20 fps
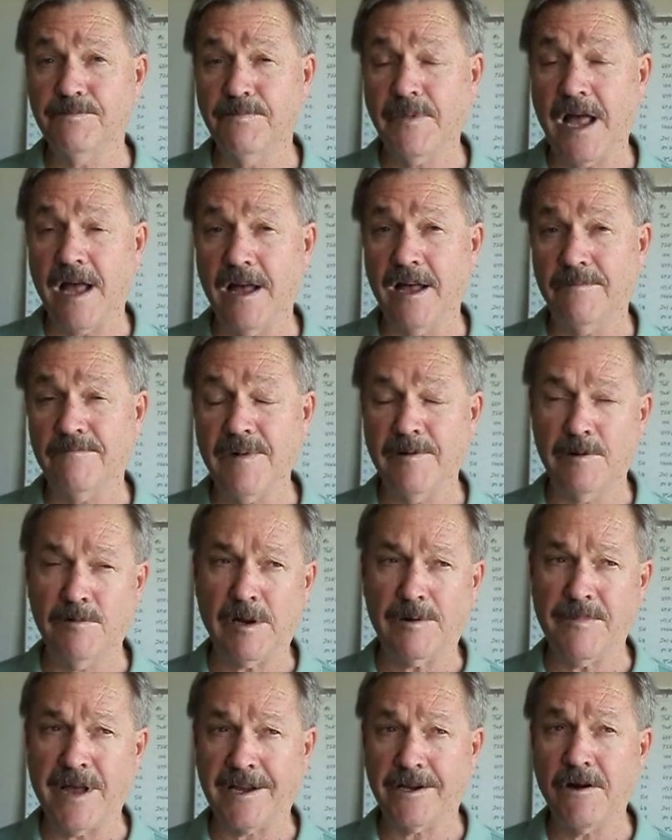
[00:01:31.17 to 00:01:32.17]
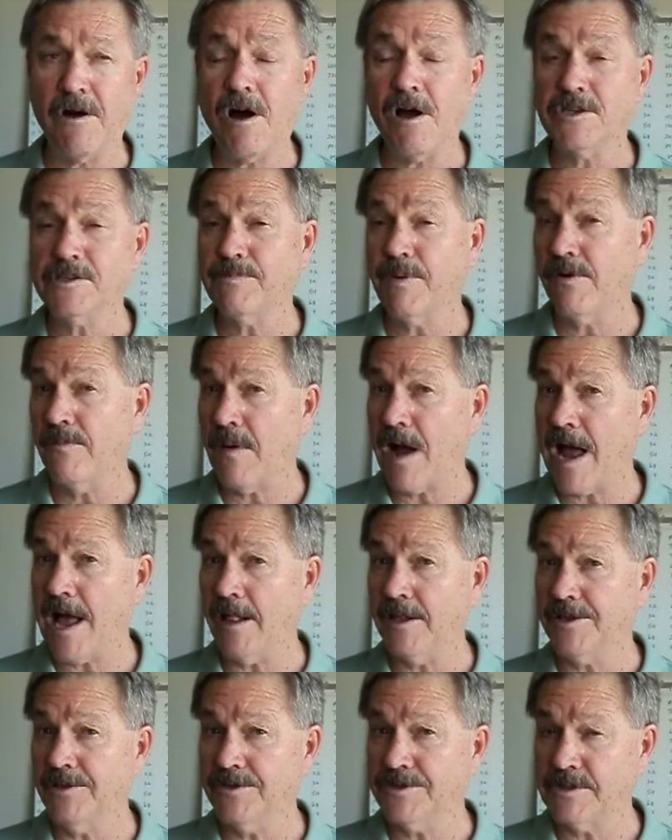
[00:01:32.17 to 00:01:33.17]
what my cost per
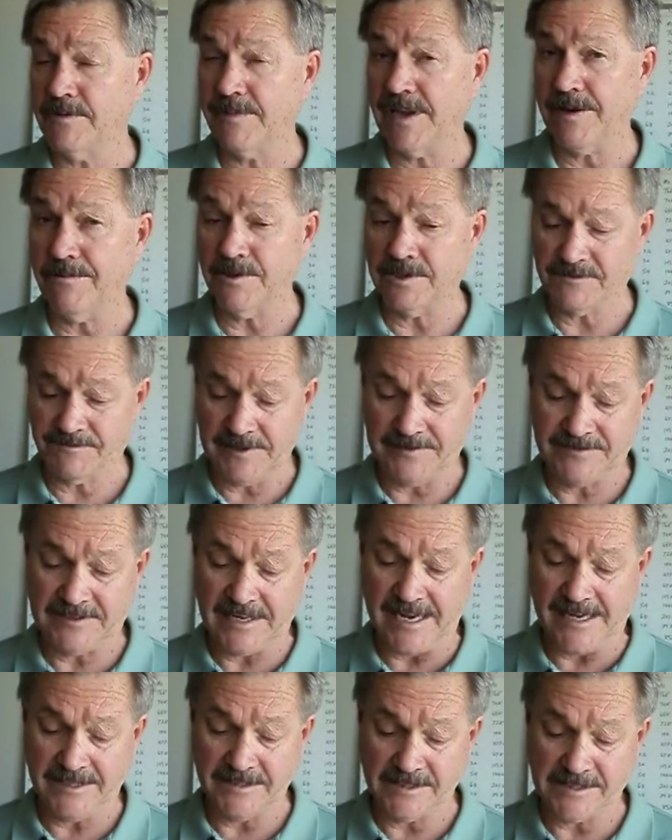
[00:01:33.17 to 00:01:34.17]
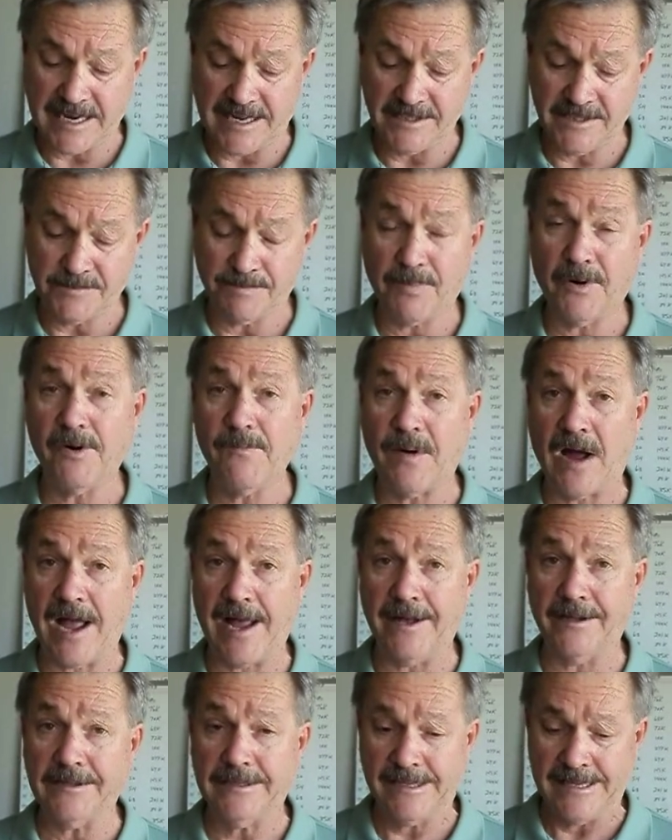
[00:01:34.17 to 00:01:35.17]
mile used to be was 15 cents per
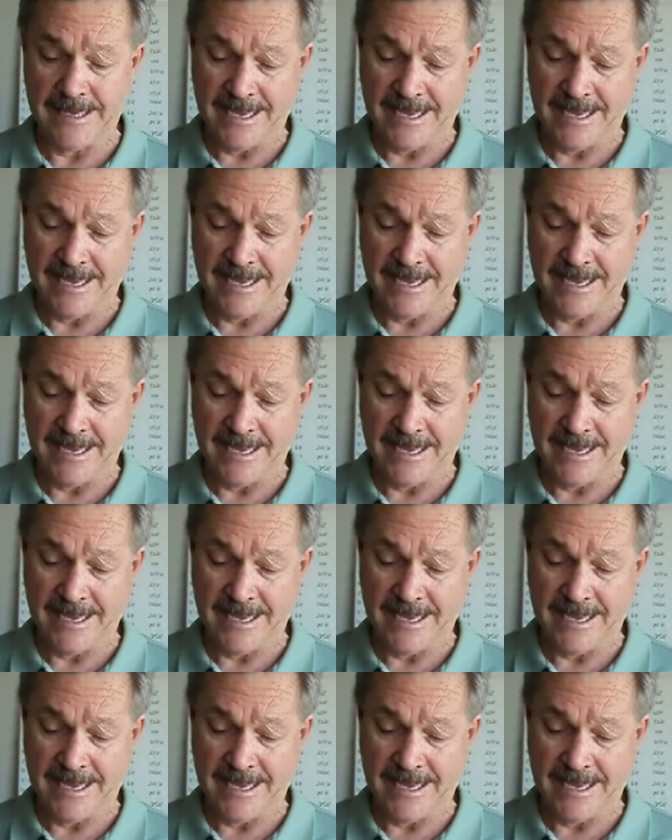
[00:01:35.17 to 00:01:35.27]
mile,